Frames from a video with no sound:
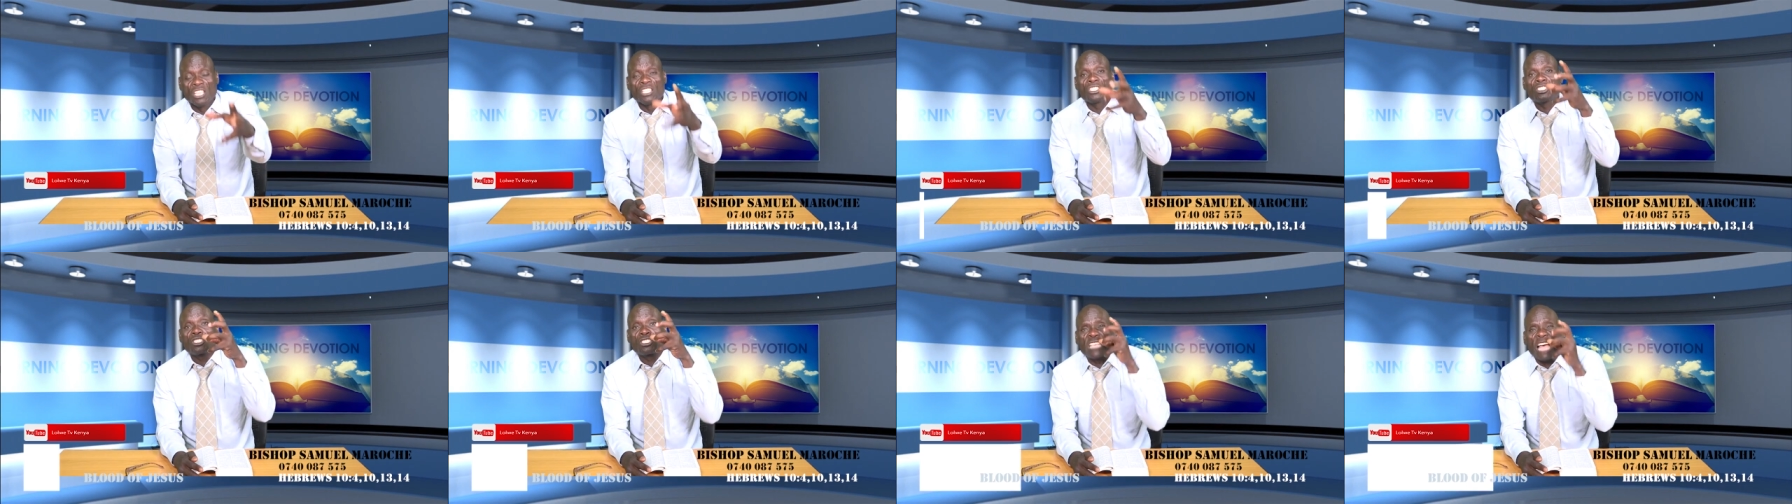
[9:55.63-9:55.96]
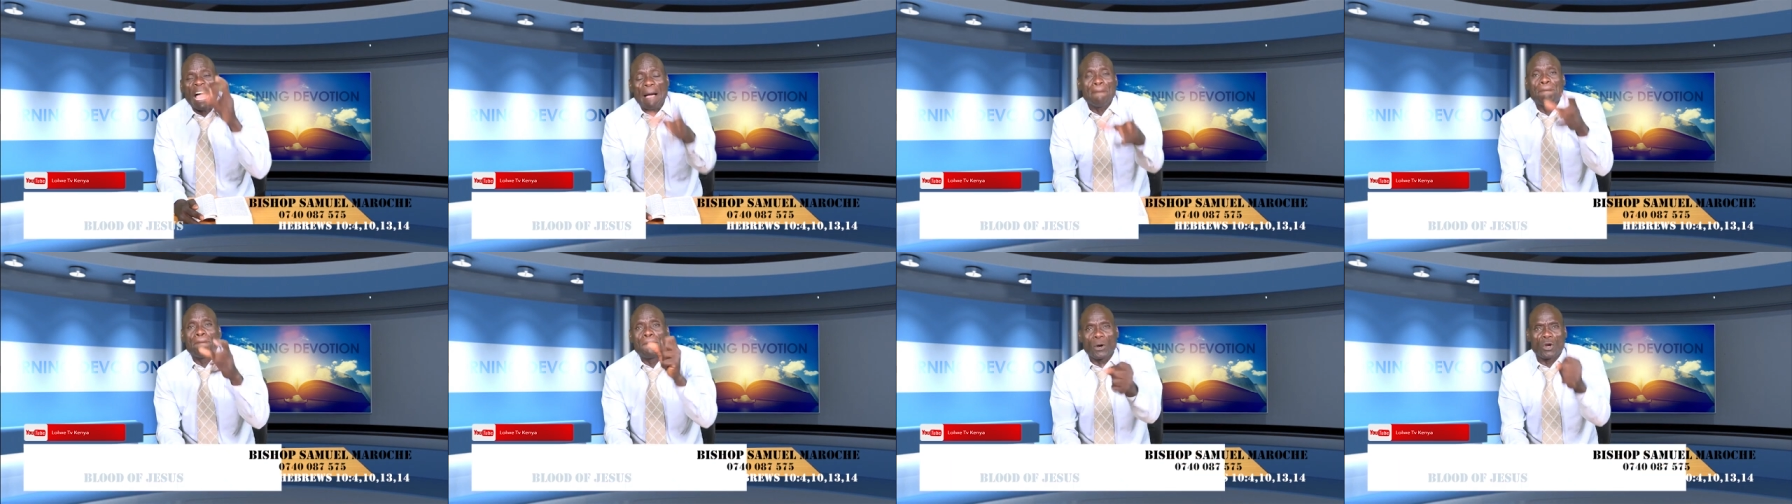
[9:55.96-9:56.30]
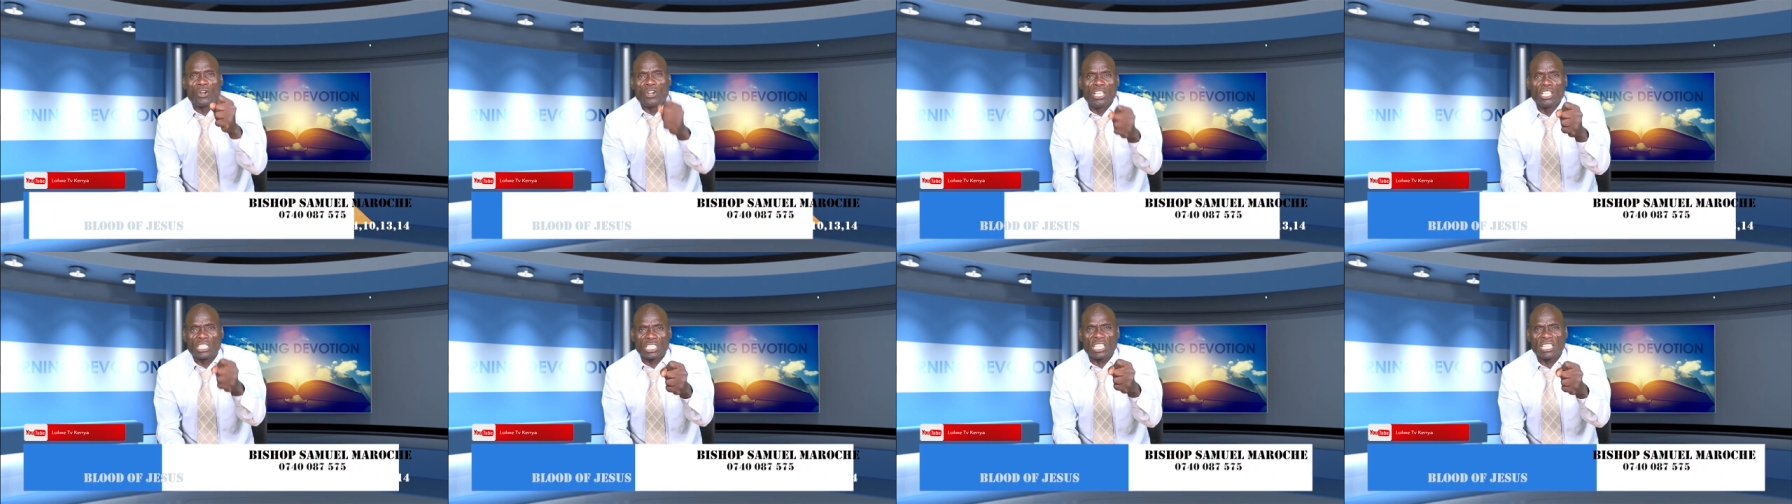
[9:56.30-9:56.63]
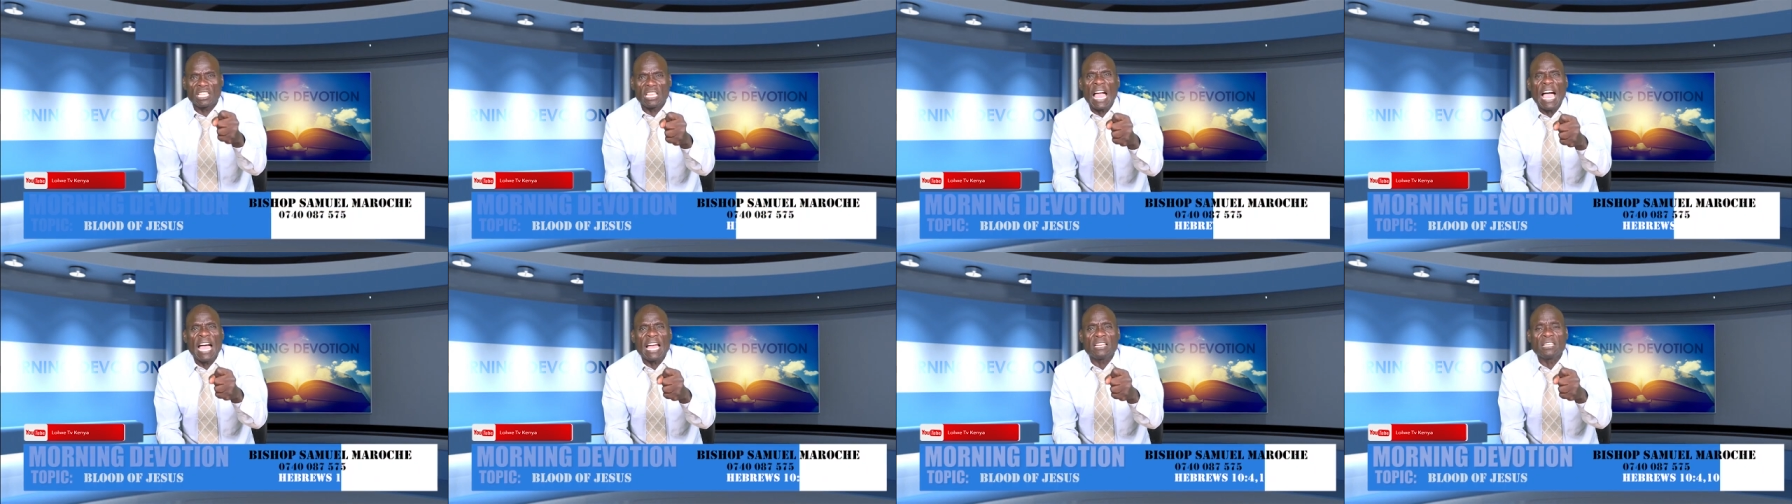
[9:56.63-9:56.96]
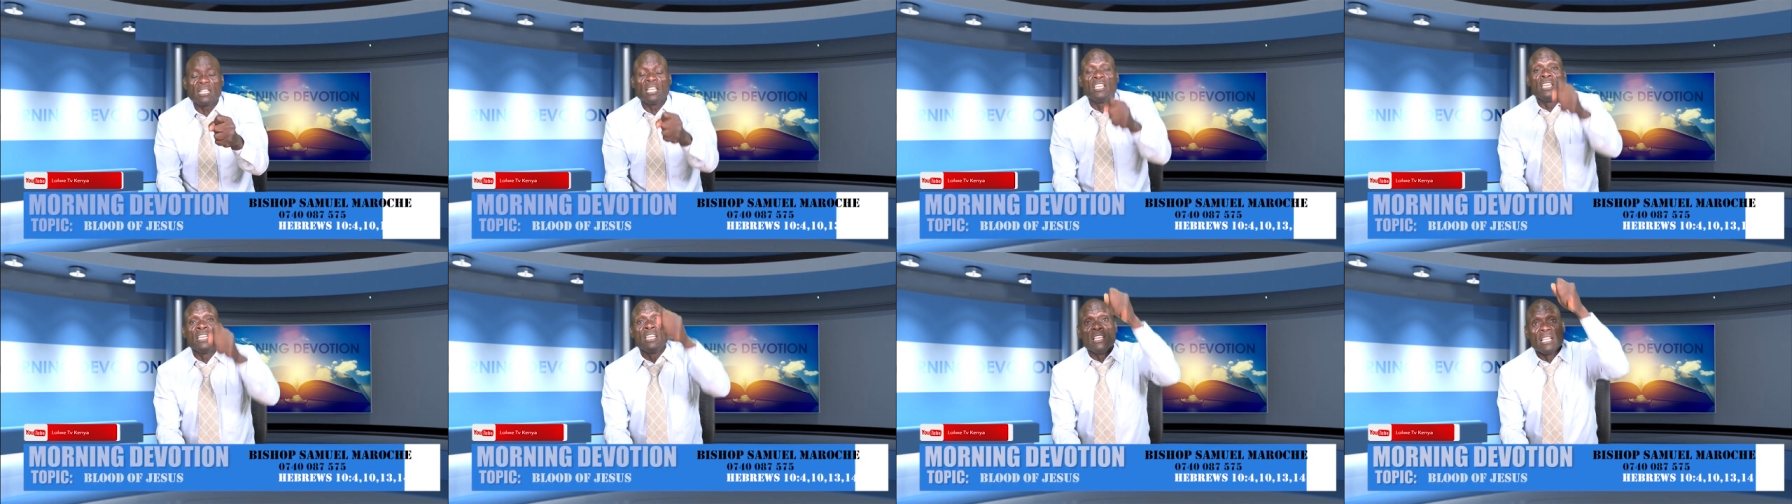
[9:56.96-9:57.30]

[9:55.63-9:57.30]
somebody's land